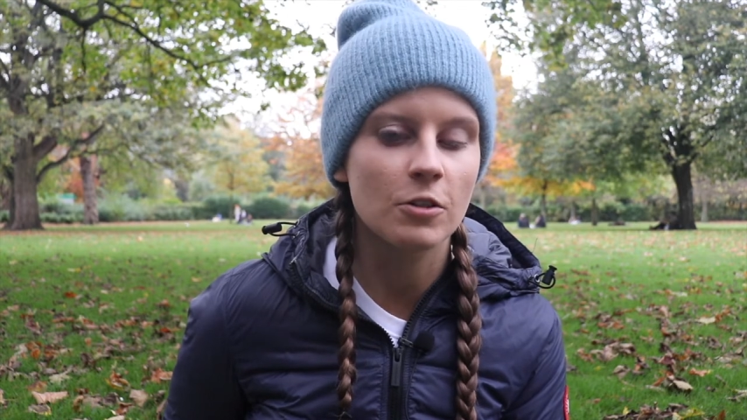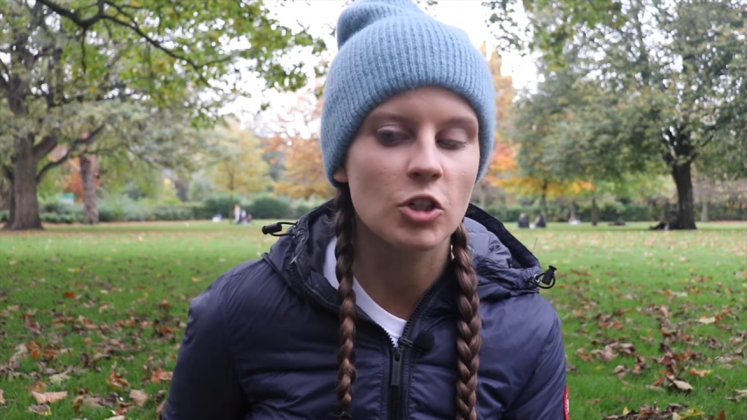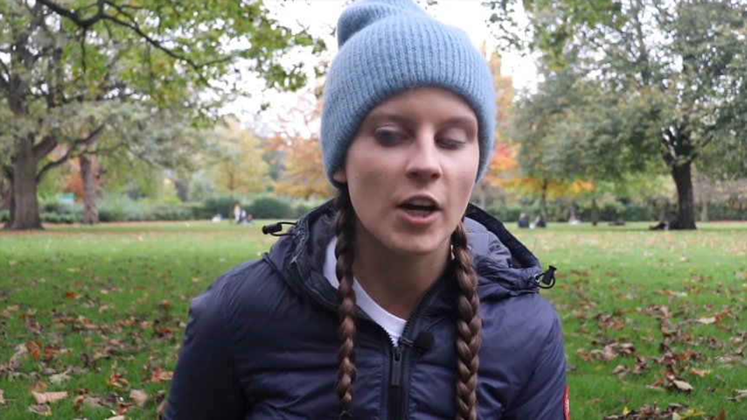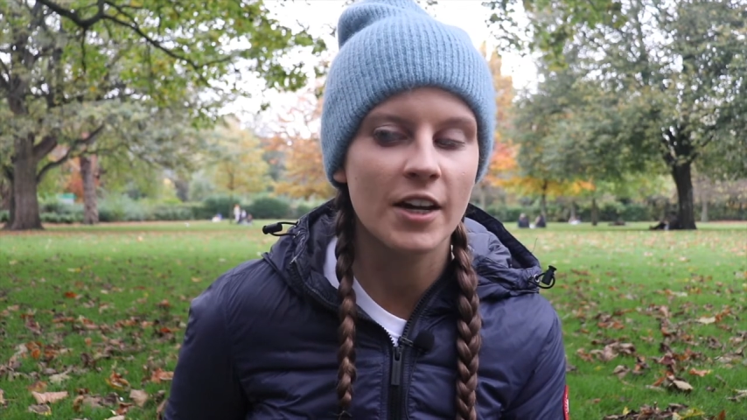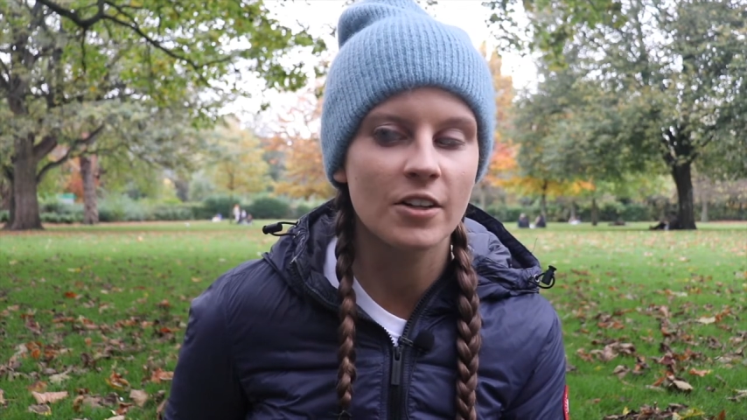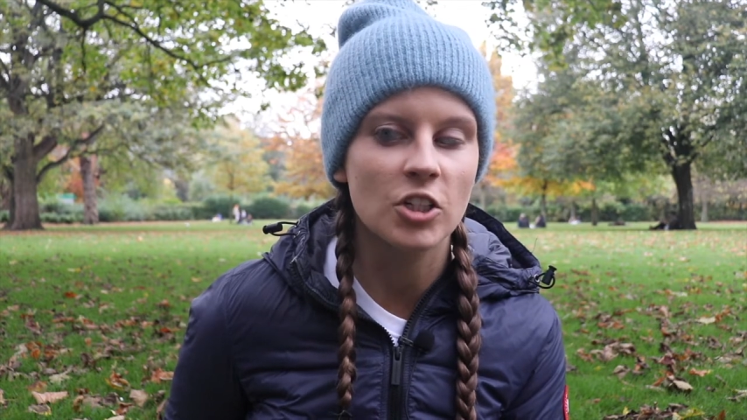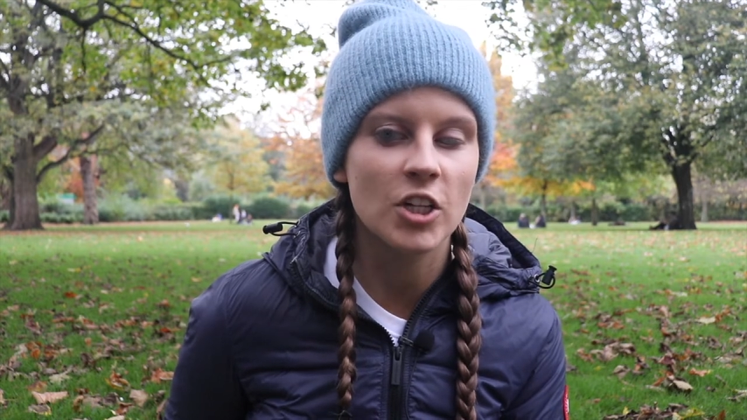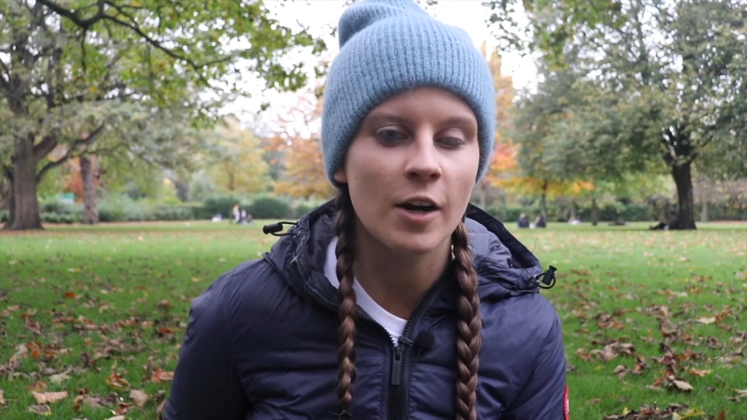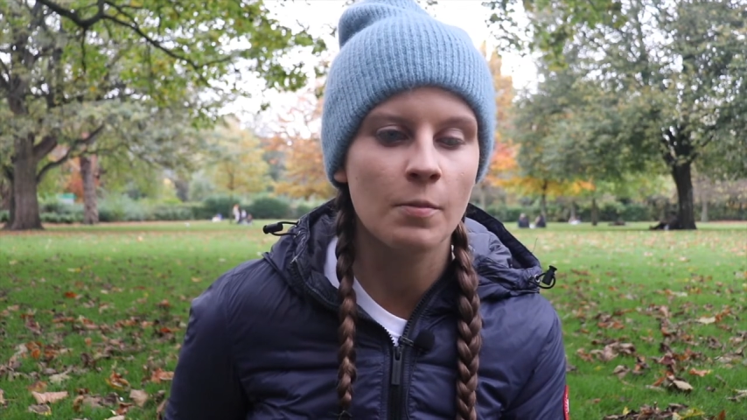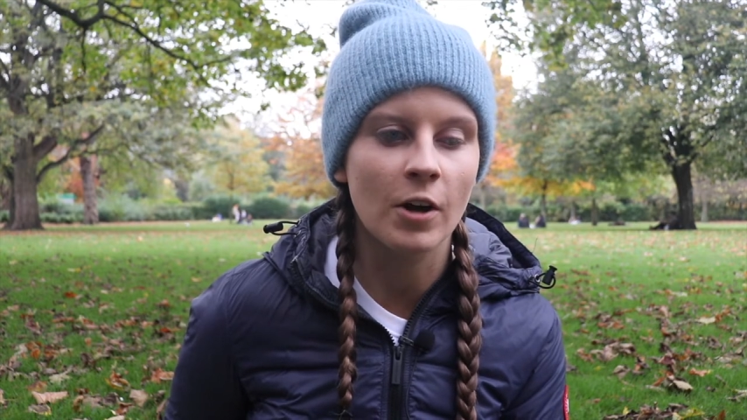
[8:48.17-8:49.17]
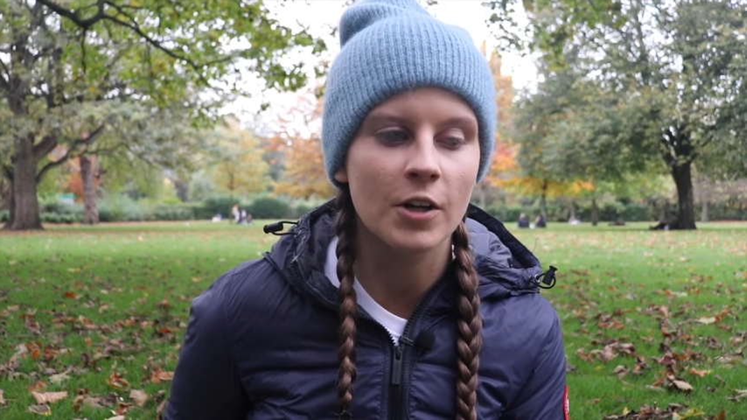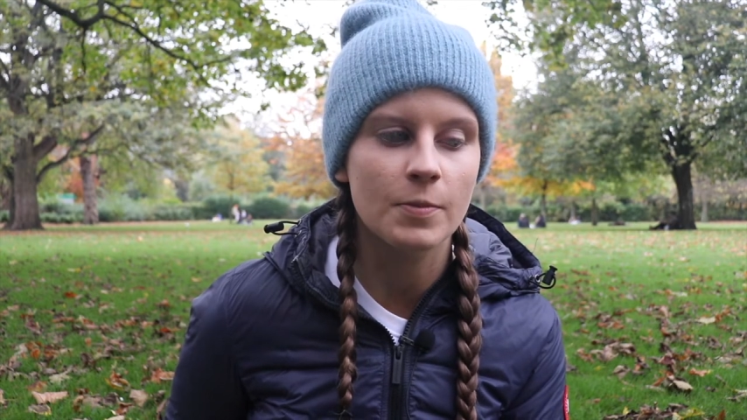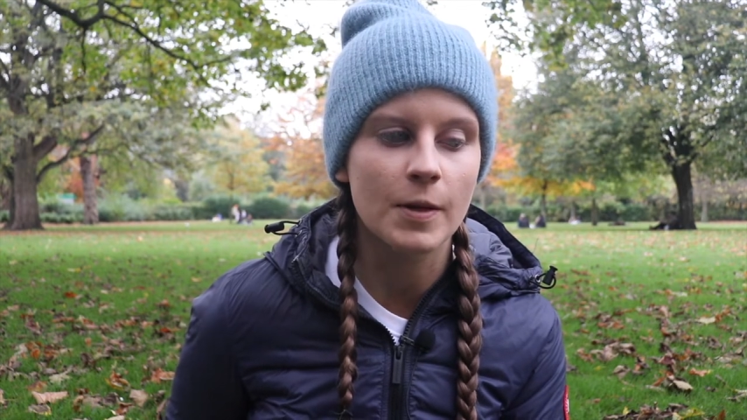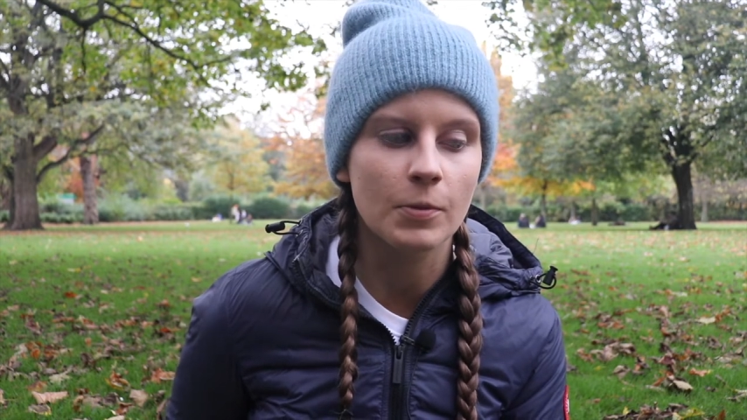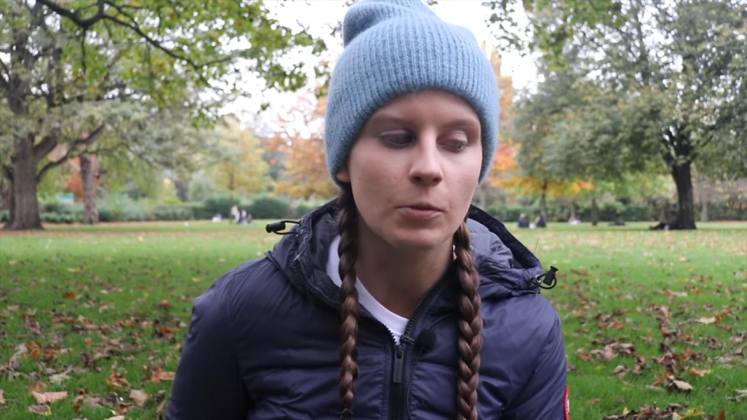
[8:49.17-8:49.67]
who changed how blind
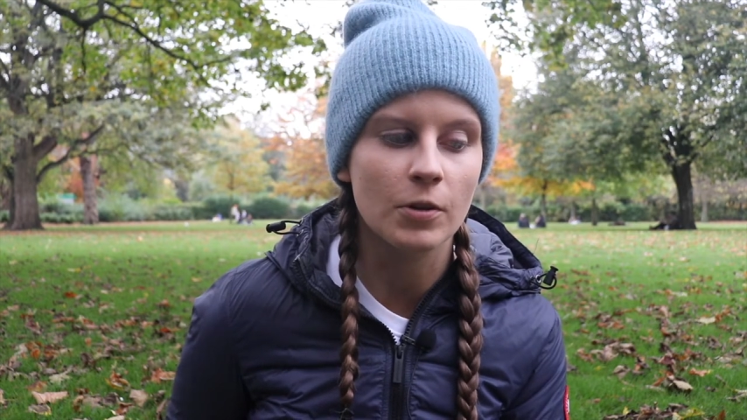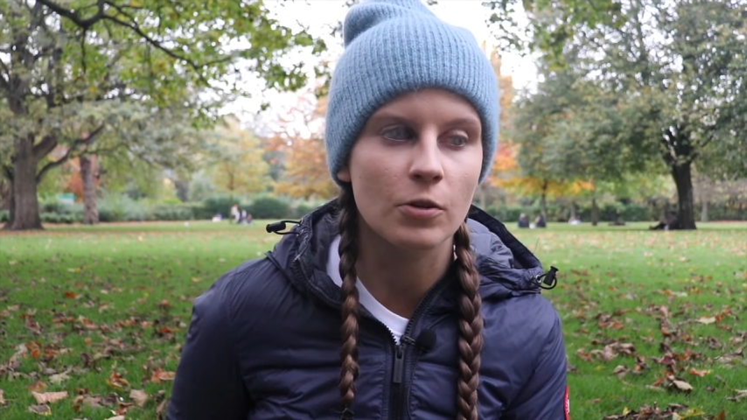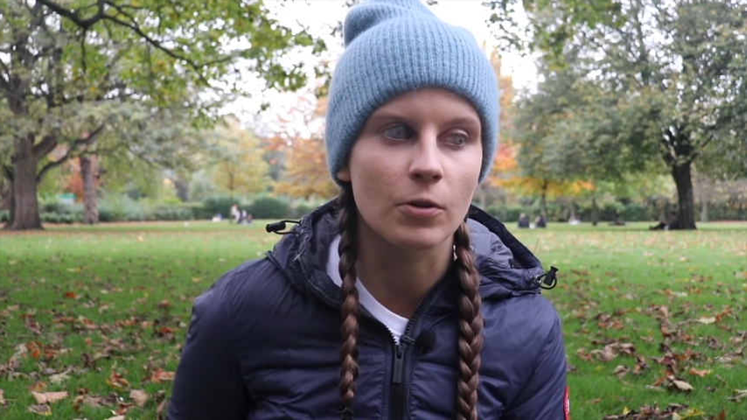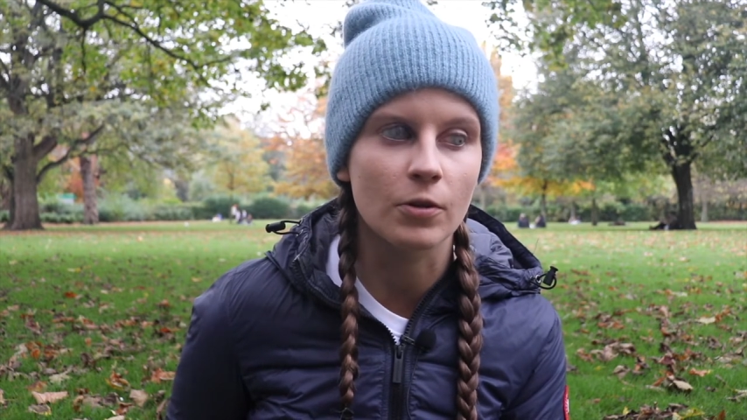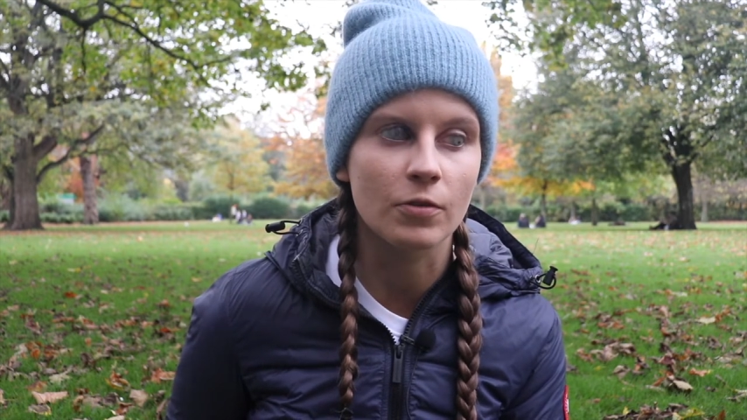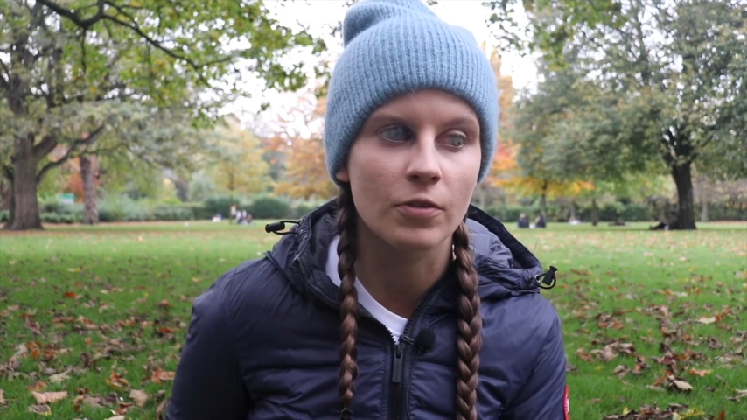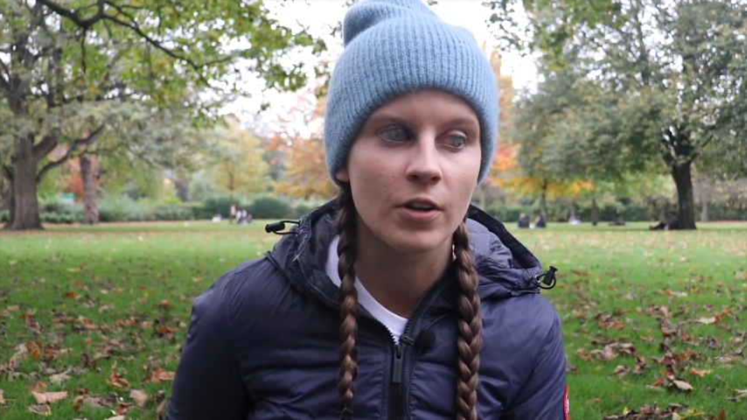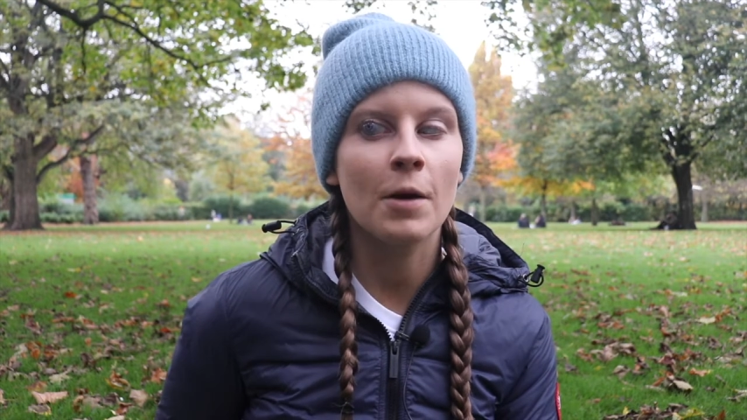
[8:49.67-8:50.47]
people were thought of.